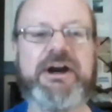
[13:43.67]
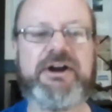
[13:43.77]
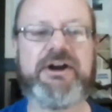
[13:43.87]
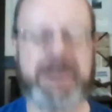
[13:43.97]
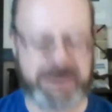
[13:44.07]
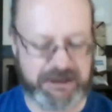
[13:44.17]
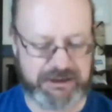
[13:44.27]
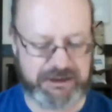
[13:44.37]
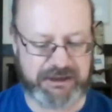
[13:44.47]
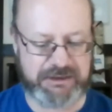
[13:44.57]
in
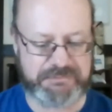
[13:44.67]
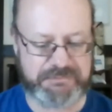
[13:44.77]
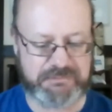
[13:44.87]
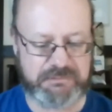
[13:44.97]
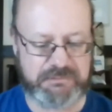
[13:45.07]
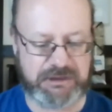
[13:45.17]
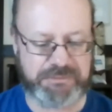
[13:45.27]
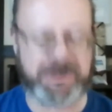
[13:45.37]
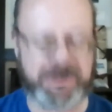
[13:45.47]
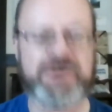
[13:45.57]

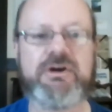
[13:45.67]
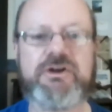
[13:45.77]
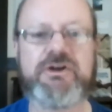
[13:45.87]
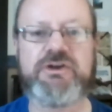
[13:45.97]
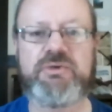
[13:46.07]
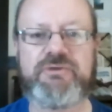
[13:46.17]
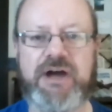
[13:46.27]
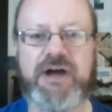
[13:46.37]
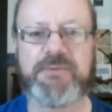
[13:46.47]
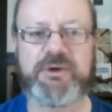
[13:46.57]
Britain are you
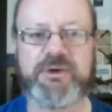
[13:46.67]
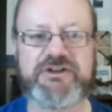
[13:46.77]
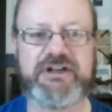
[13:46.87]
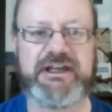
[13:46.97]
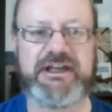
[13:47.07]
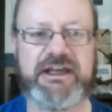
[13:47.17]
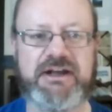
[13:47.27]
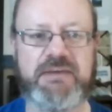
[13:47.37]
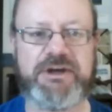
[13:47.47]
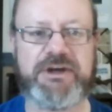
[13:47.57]
from originally,
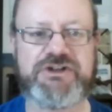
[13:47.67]
and when did